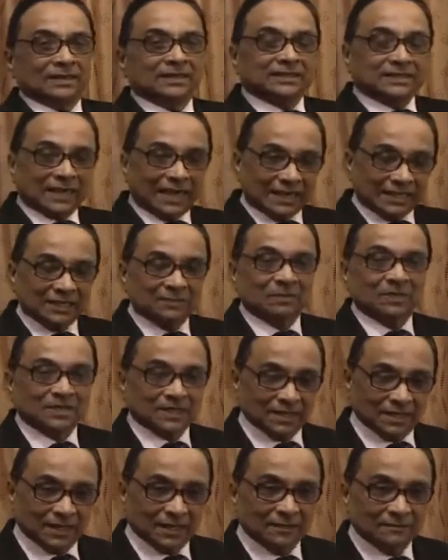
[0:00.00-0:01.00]
starchy
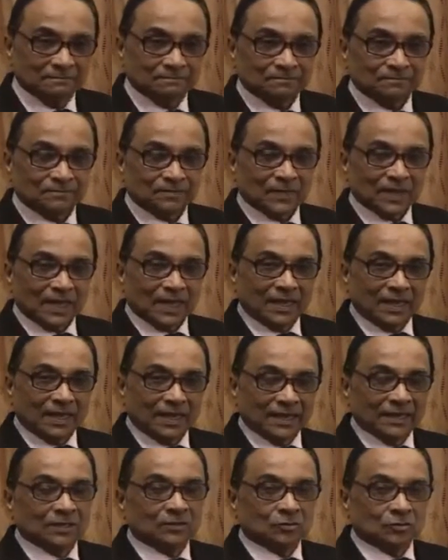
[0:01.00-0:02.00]
material
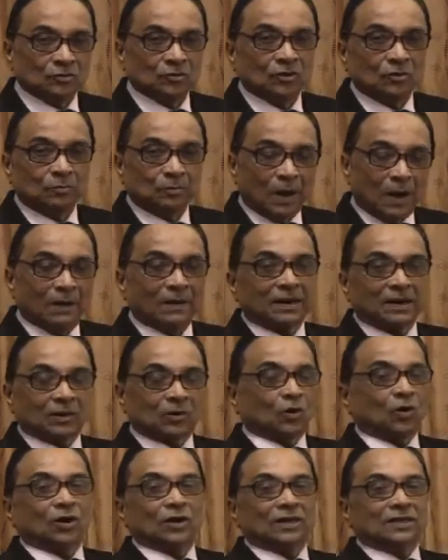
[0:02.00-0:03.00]
into power
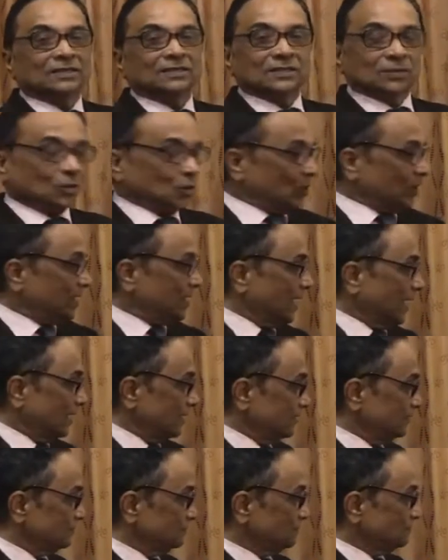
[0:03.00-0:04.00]
alcohol is going
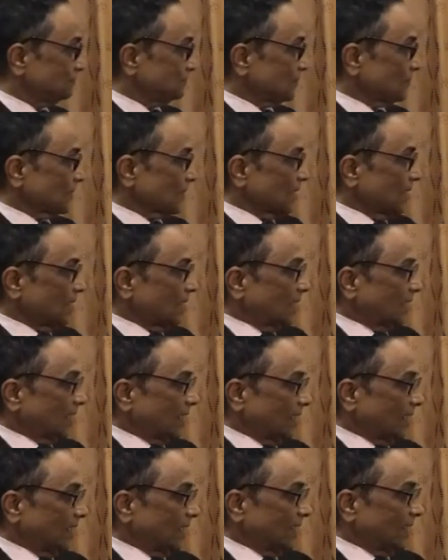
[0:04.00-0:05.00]
on.
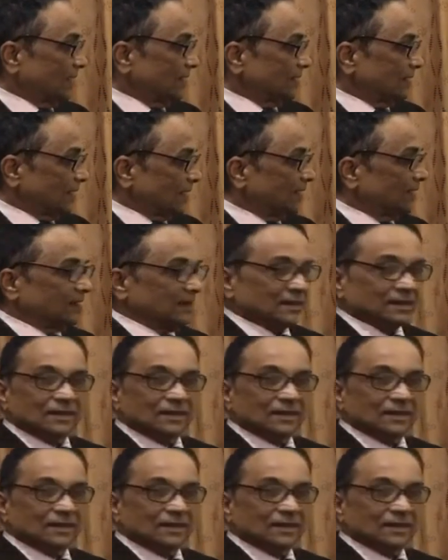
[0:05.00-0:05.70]
And then